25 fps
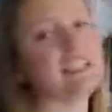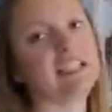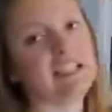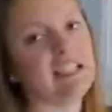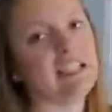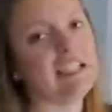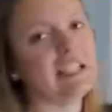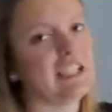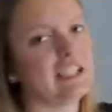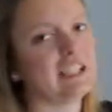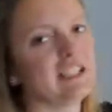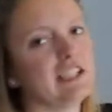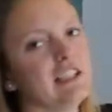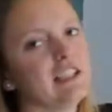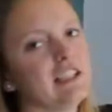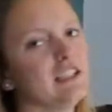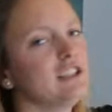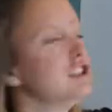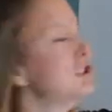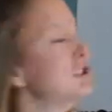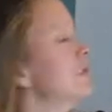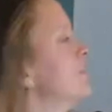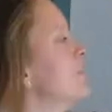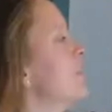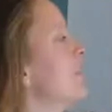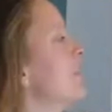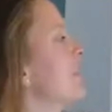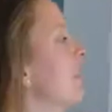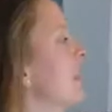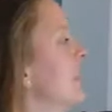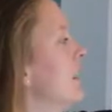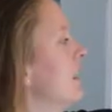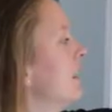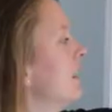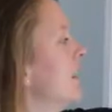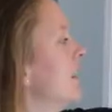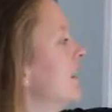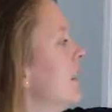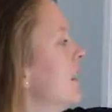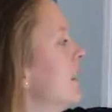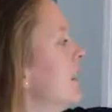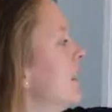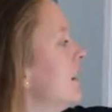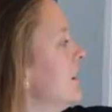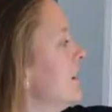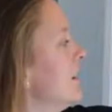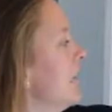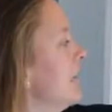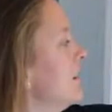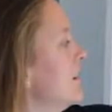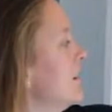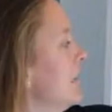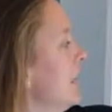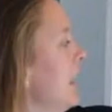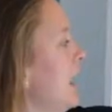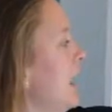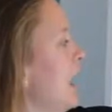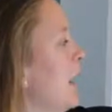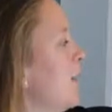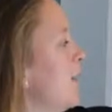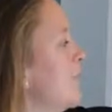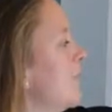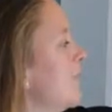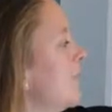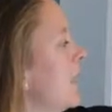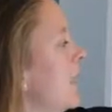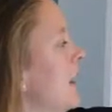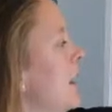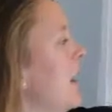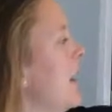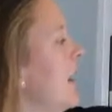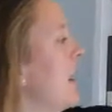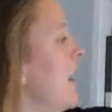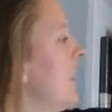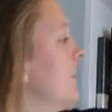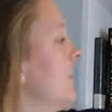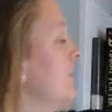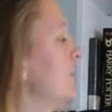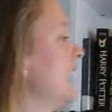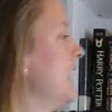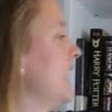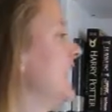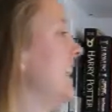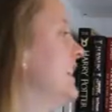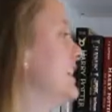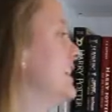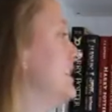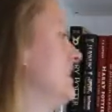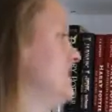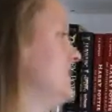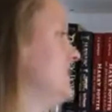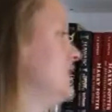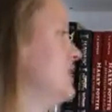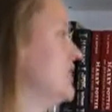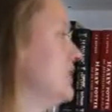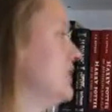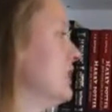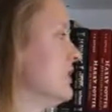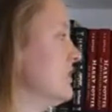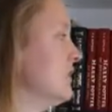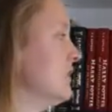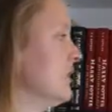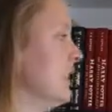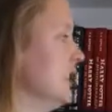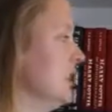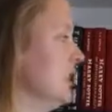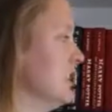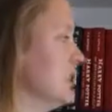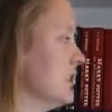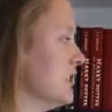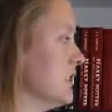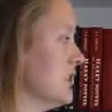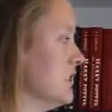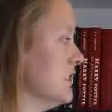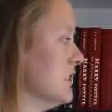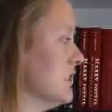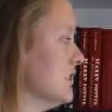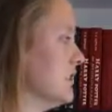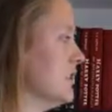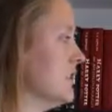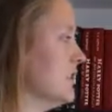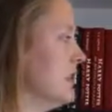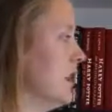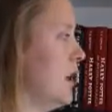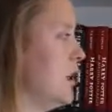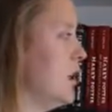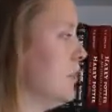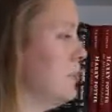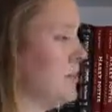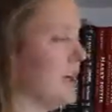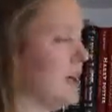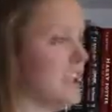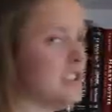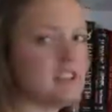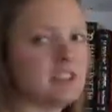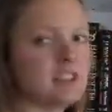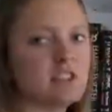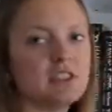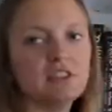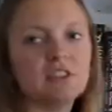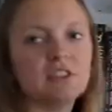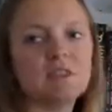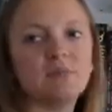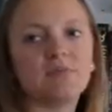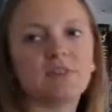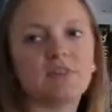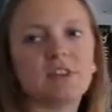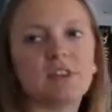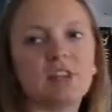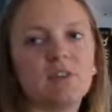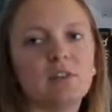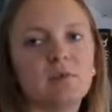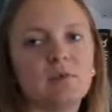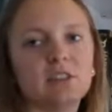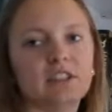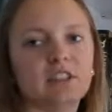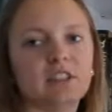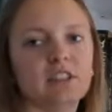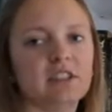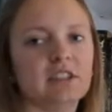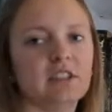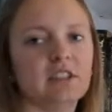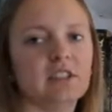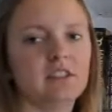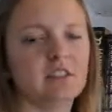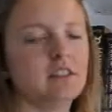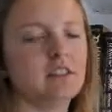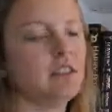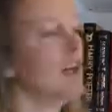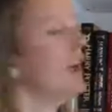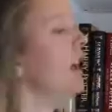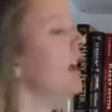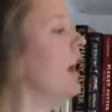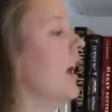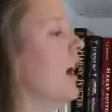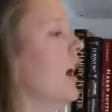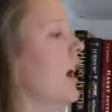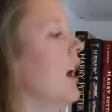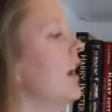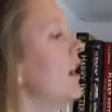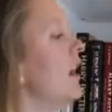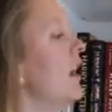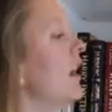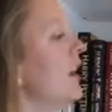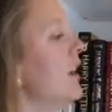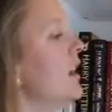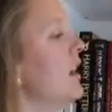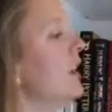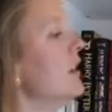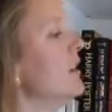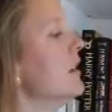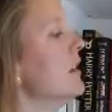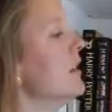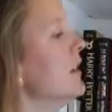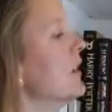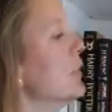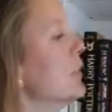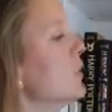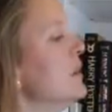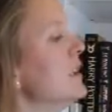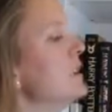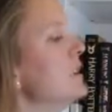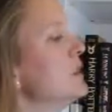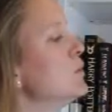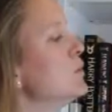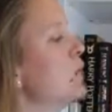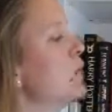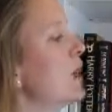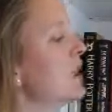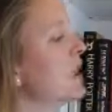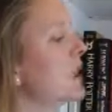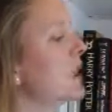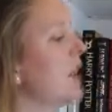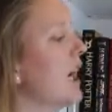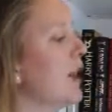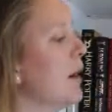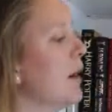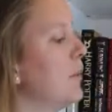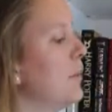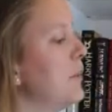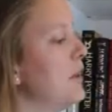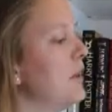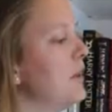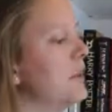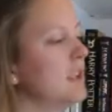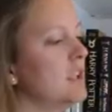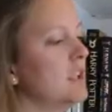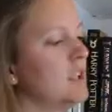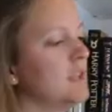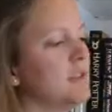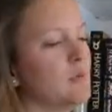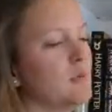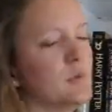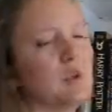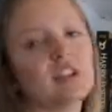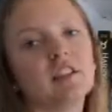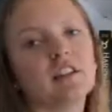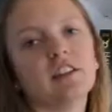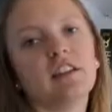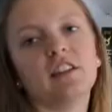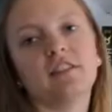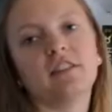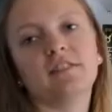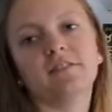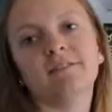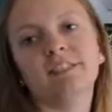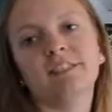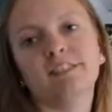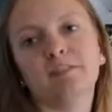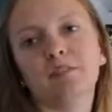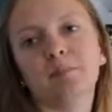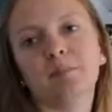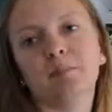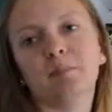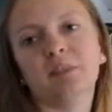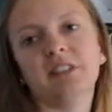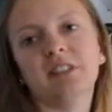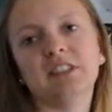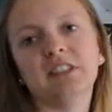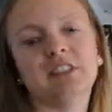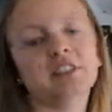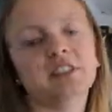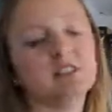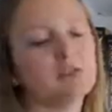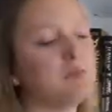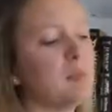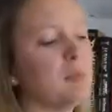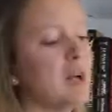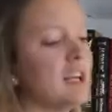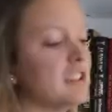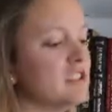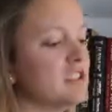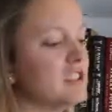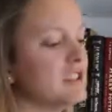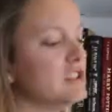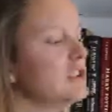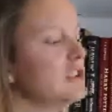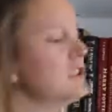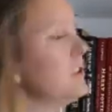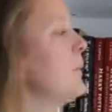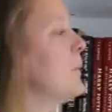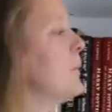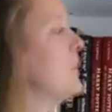in English. So yeah, on the end it's just a little puzzle, which is a Quidditch World Cup 150 pieces puzzle,